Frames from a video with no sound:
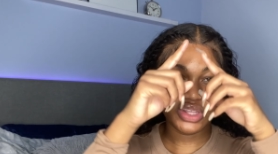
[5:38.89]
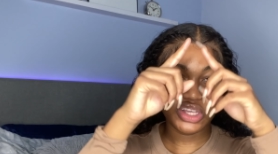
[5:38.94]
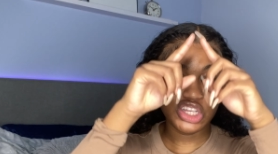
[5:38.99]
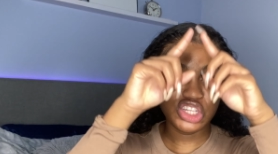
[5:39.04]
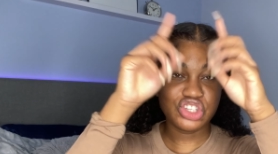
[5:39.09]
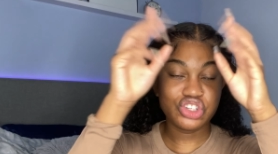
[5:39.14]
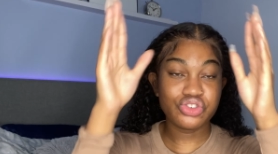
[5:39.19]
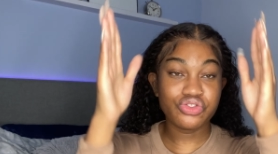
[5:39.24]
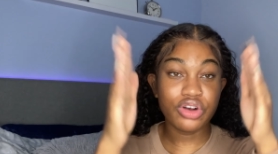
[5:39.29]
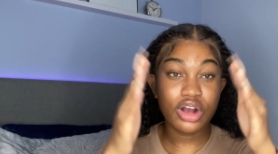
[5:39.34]

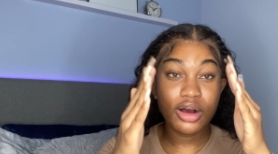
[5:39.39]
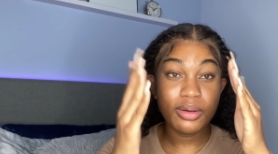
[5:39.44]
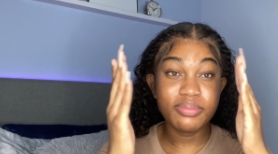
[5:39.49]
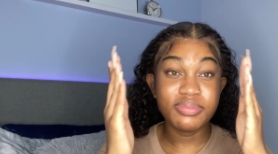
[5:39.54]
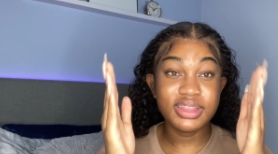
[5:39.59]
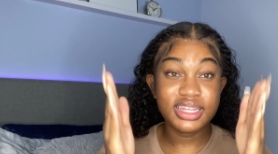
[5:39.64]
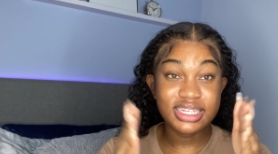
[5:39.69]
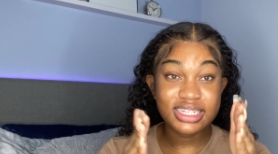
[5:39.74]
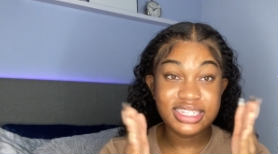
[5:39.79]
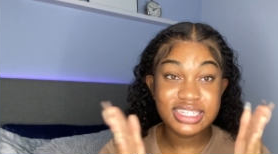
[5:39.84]
scrub
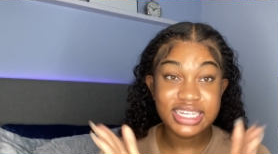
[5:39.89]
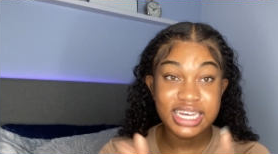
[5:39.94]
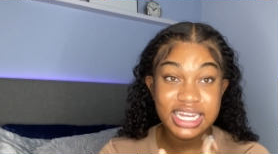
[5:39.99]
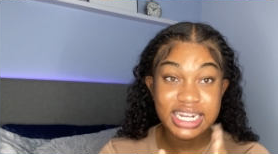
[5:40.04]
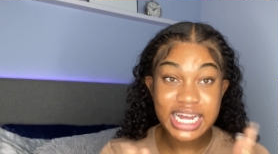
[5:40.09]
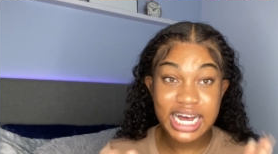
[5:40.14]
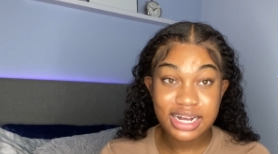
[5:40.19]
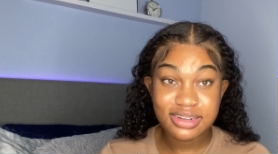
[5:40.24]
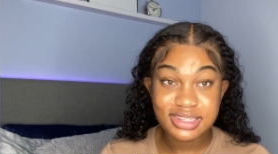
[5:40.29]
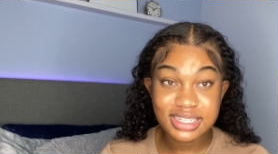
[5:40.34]
the skin
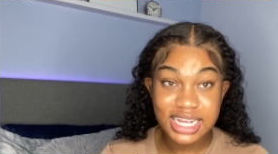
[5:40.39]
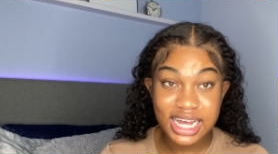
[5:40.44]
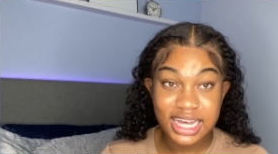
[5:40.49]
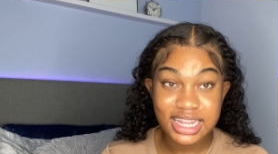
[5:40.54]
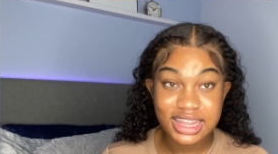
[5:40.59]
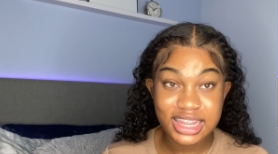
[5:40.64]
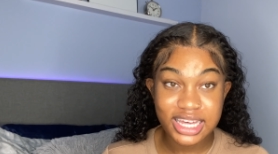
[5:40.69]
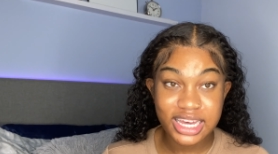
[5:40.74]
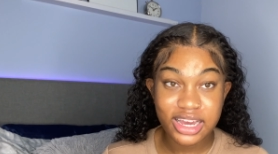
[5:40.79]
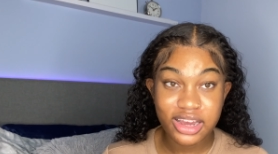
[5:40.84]
outside
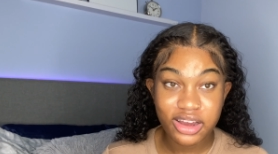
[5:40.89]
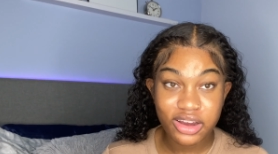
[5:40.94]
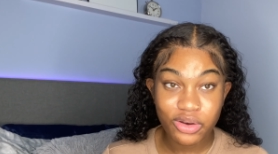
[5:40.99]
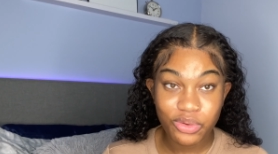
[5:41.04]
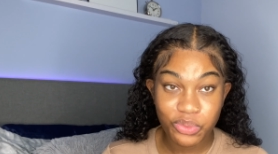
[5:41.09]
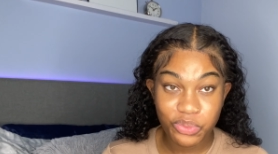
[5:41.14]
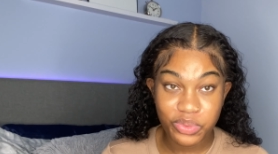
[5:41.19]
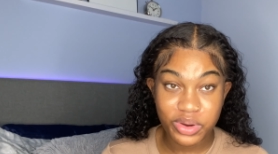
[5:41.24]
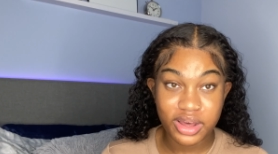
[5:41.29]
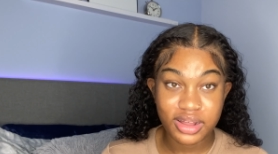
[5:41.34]
there
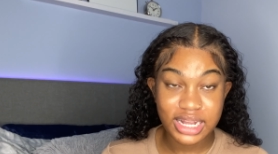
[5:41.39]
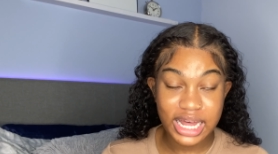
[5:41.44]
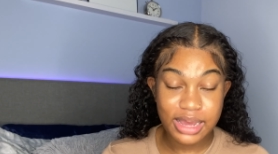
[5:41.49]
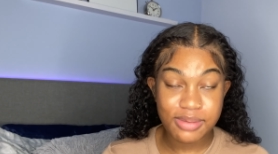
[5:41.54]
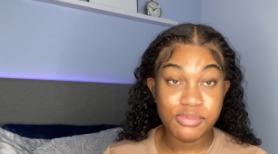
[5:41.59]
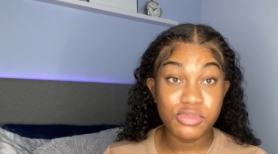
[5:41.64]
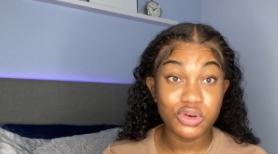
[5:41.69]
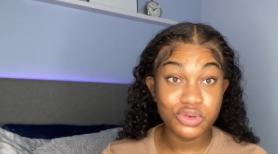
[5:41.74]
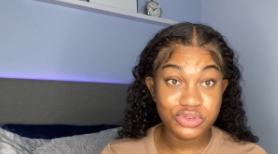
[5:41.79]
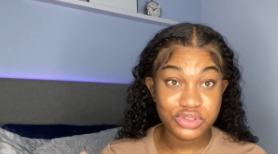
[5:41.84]
where like
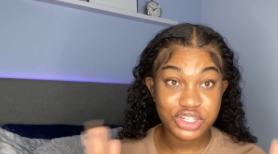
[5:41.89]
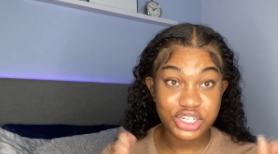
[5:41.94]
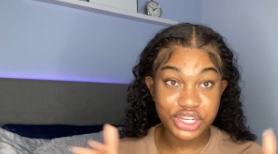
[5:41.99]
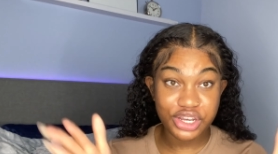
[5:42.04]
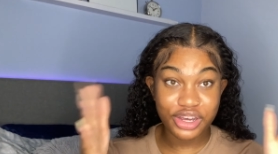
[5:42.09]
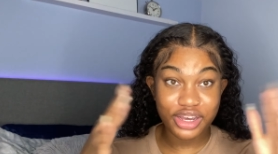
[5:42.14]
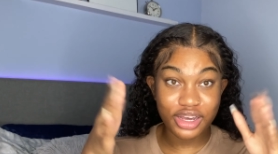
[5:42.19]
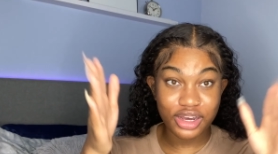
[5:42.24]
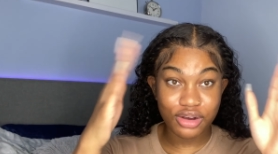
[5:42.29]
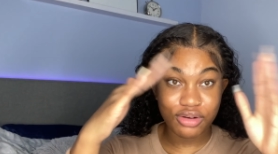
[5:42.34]
most of
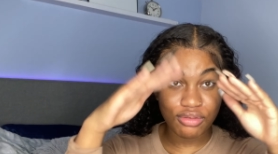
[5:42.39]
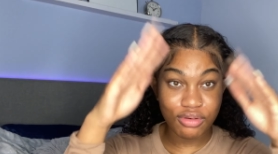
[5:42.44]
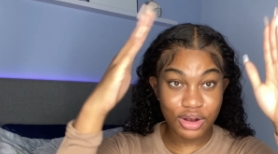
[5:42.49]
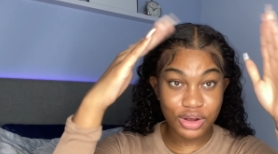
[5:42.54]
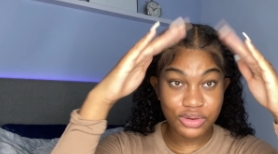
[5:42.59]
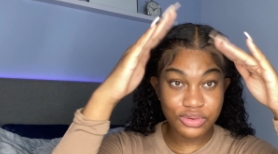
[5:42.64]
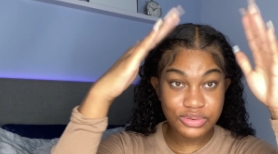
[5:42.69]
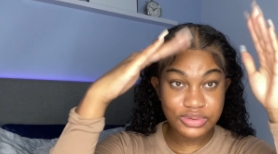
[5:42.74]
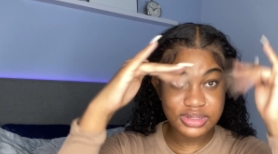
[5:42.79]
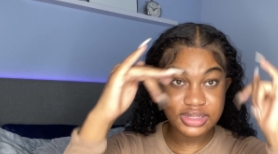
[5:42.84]
your hair
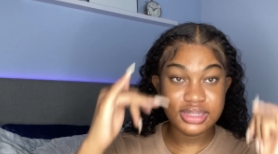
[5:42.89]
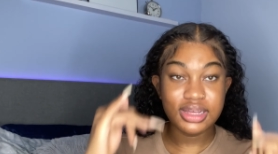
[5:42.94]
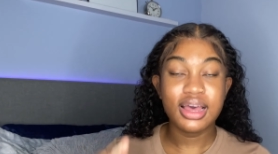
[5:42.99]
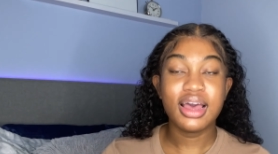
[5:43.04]
grows